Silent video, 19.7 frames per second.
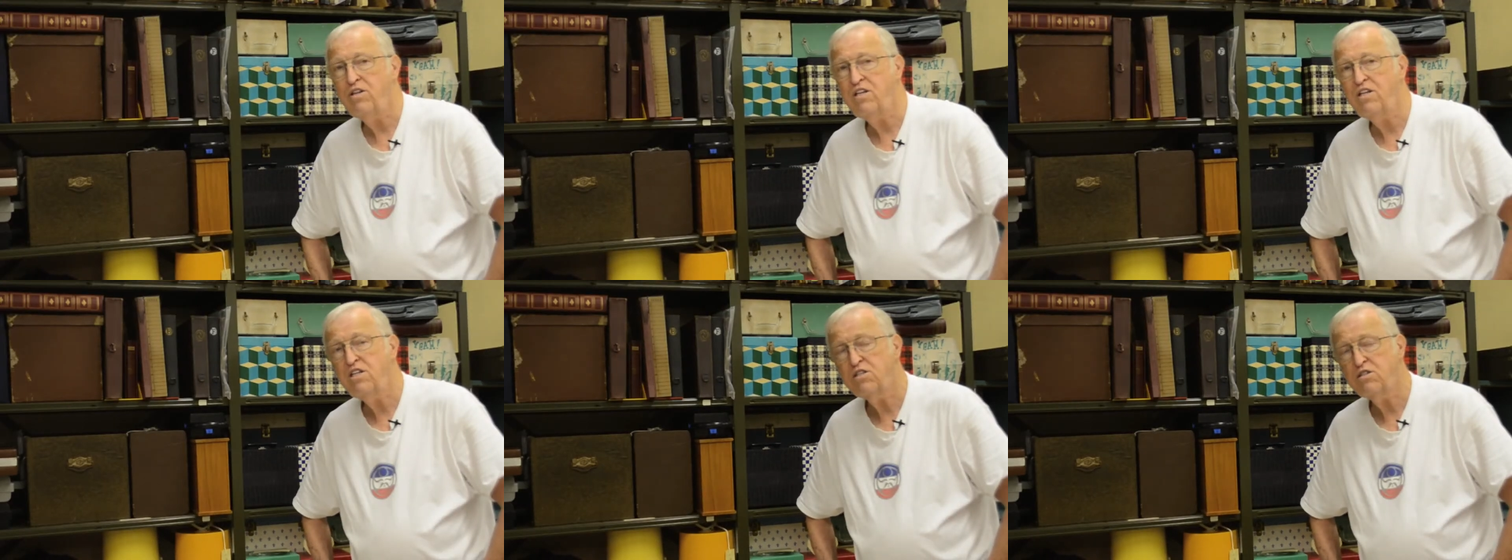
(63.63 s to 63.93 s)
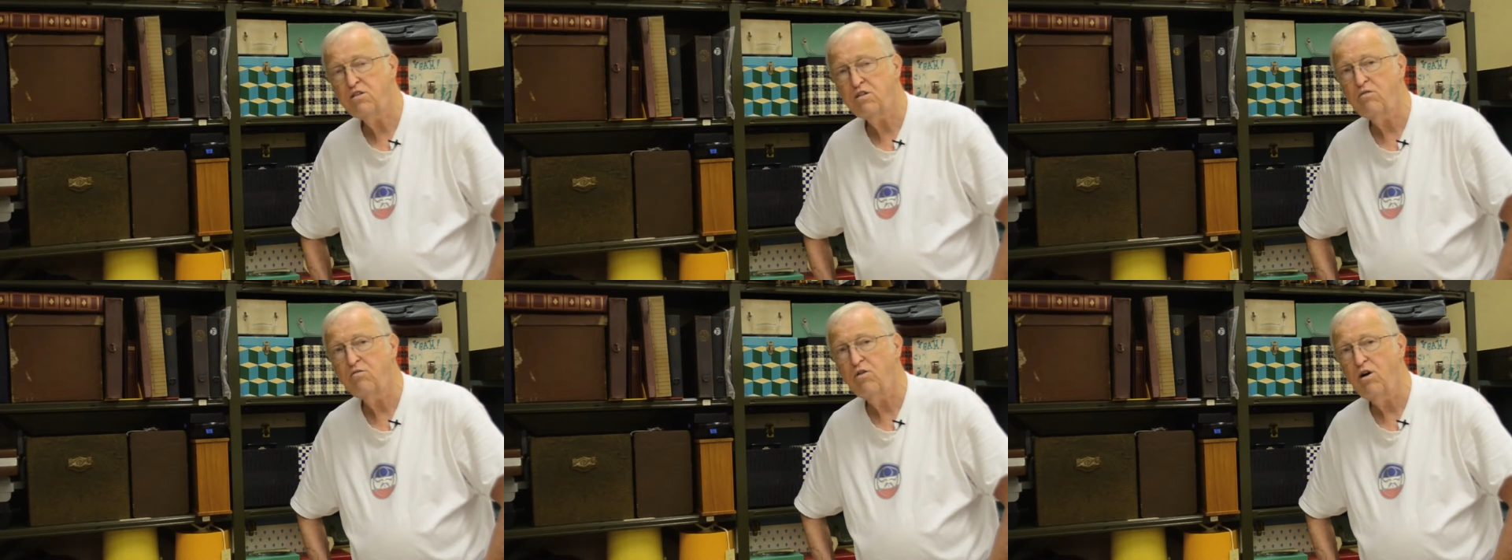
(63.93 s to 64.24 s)

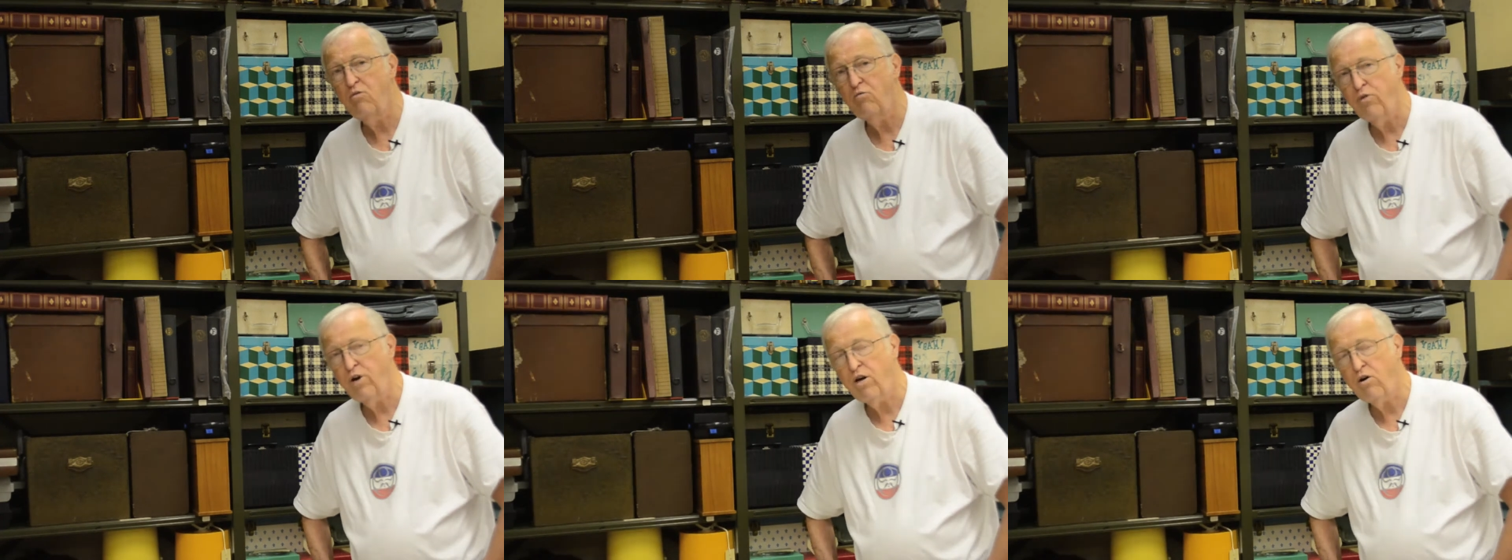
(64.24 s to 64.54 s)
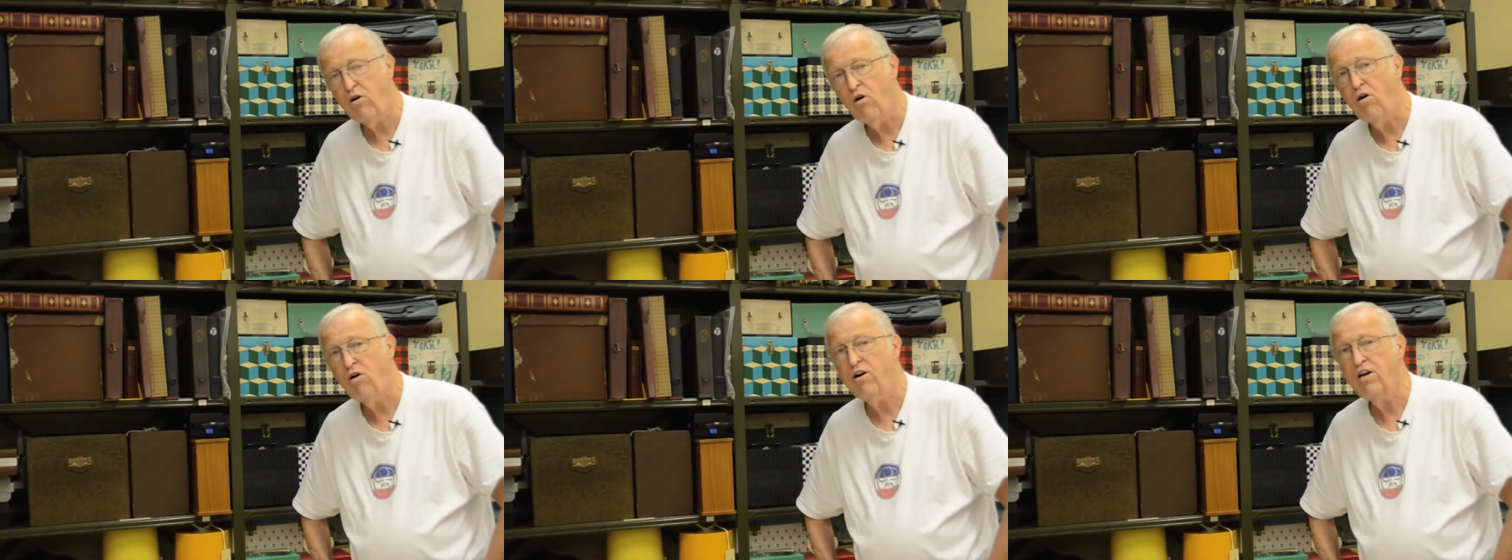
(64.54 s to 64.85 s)
these
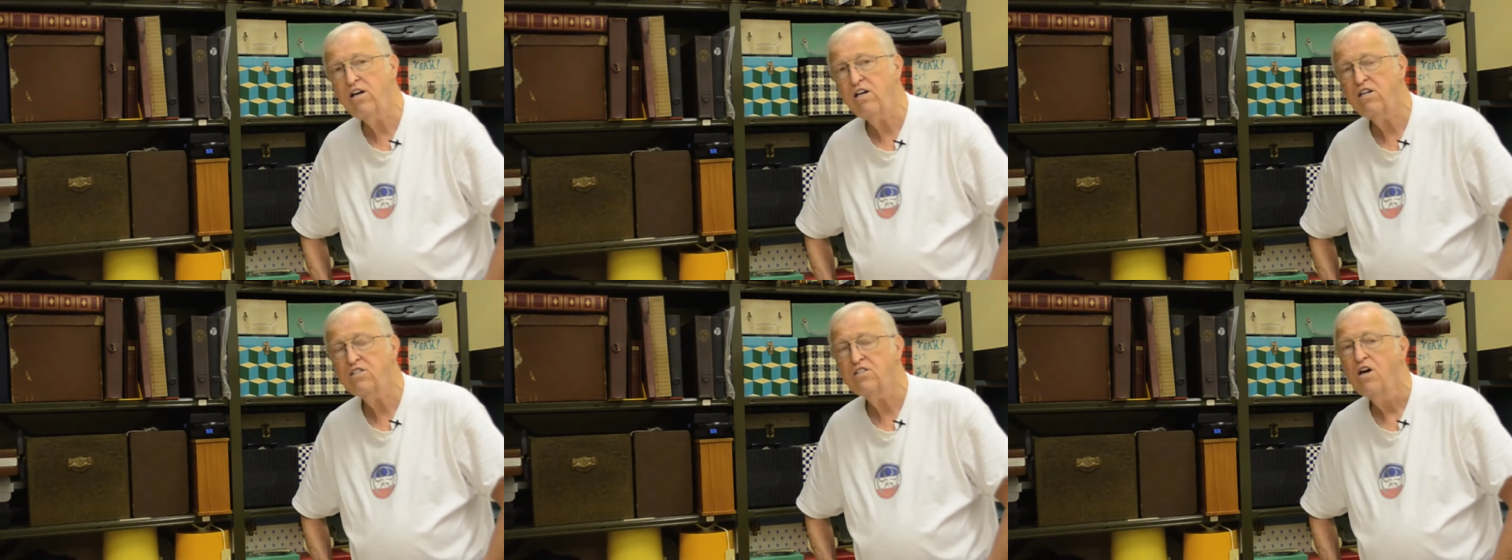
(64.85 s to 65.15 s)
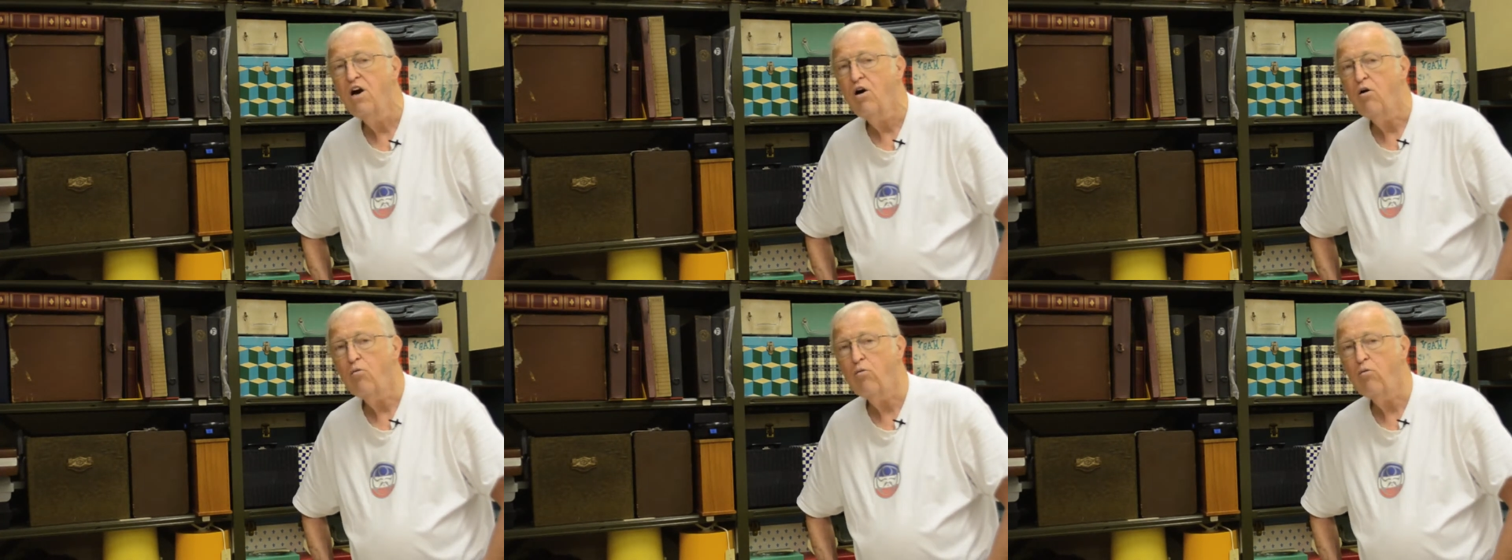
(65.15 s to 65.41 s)
recordings